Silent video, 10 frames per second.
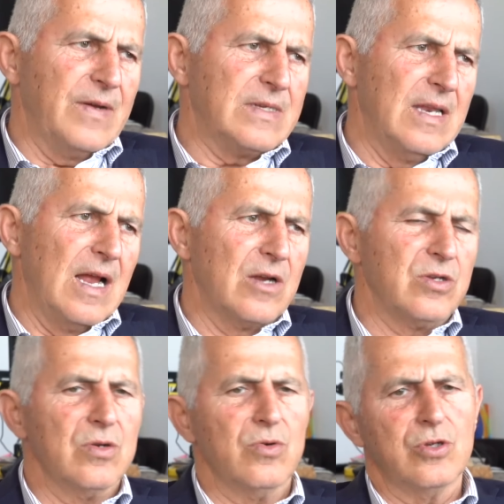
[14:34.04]
the first
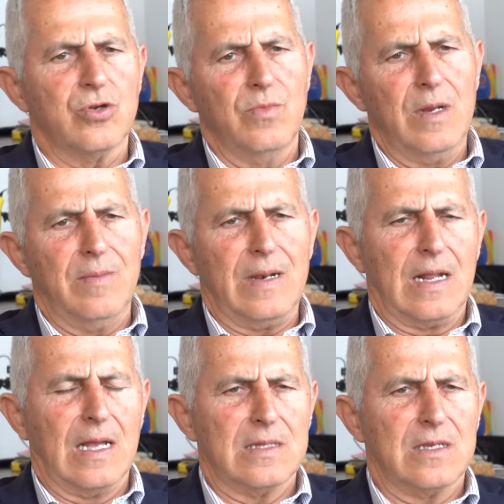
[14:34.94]
reaction, we saw many, many
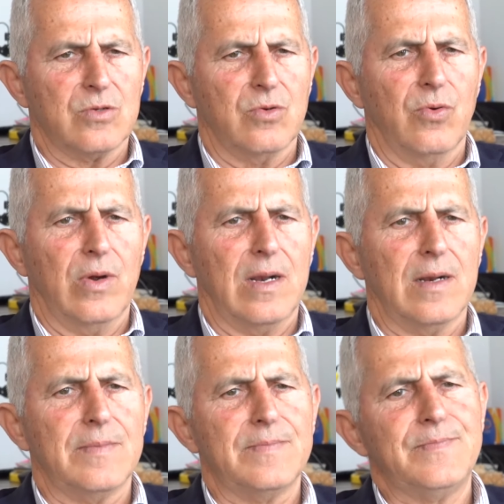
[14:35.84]
countries who
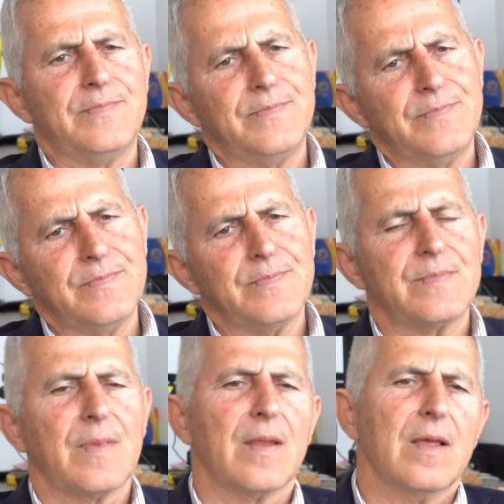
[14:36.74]
were,
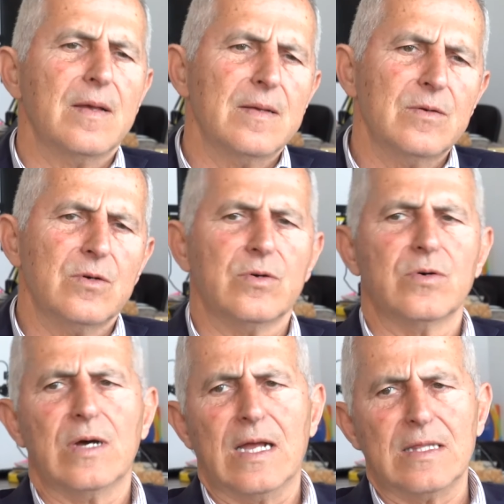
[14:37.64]
who
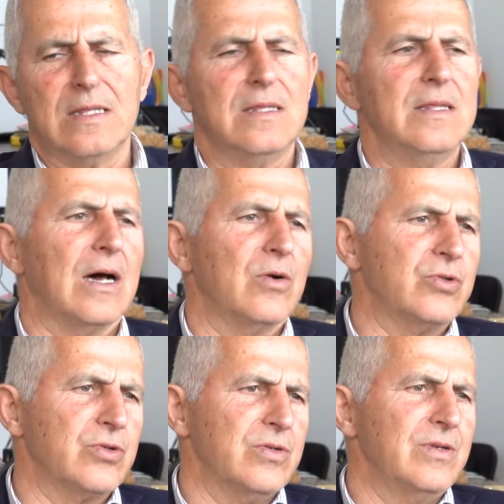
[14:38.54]
had
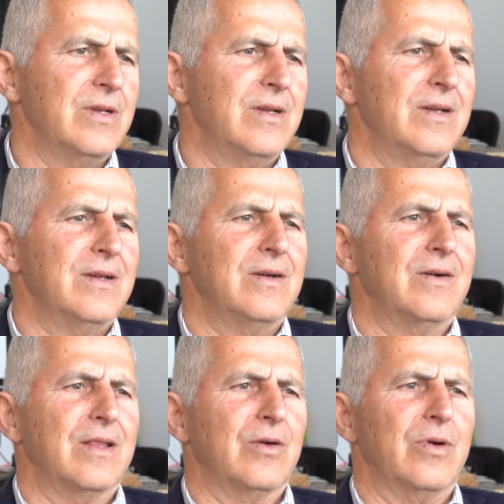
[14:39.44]
doubts
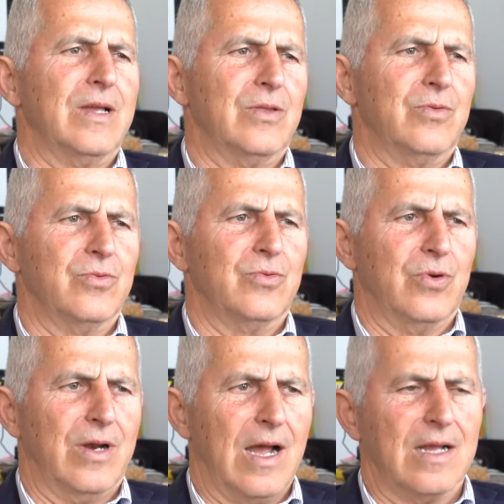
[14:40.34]
on the way to, to
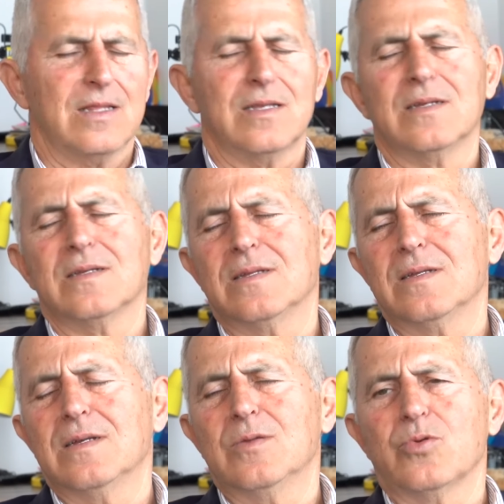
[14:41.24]
react,
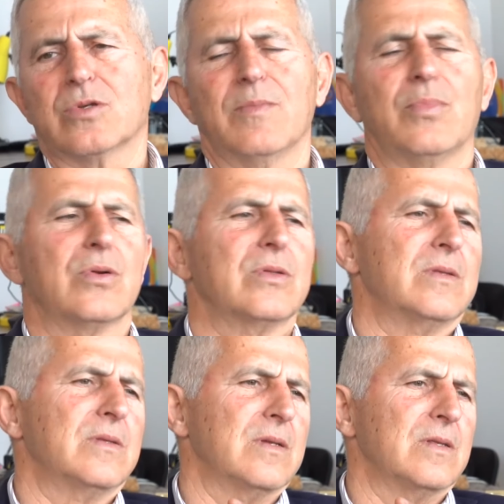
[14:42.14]
to support
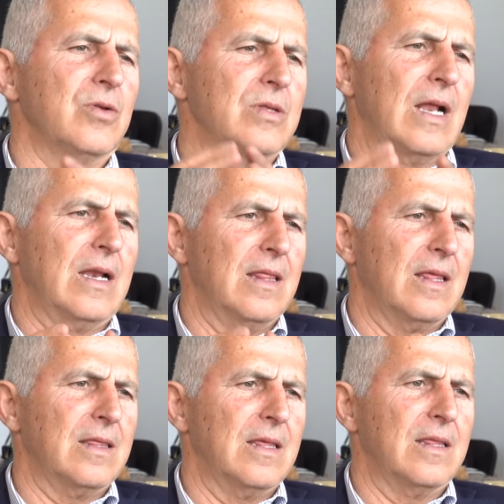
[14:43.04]
uh, totally
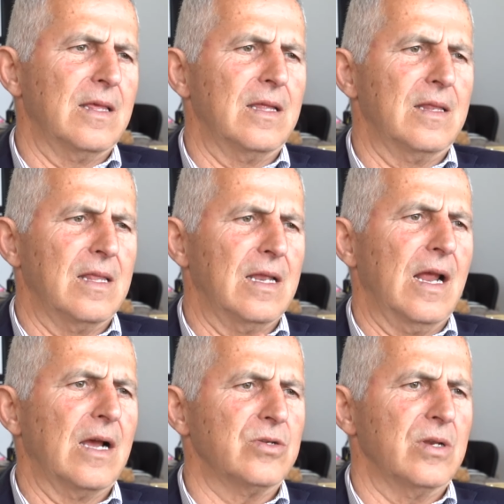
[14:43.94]
the, the, the,
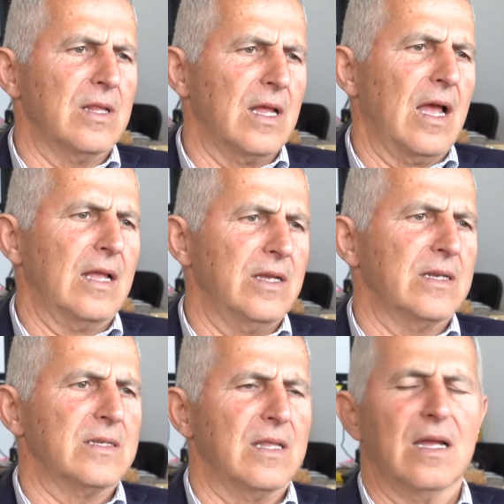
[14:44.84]
reaction
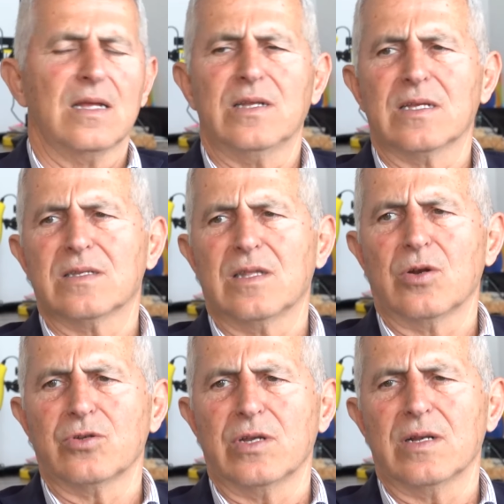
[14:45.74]
against, uh, against the
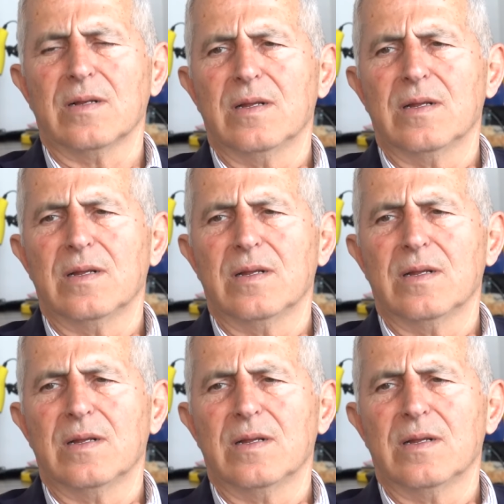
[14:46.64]
Russian.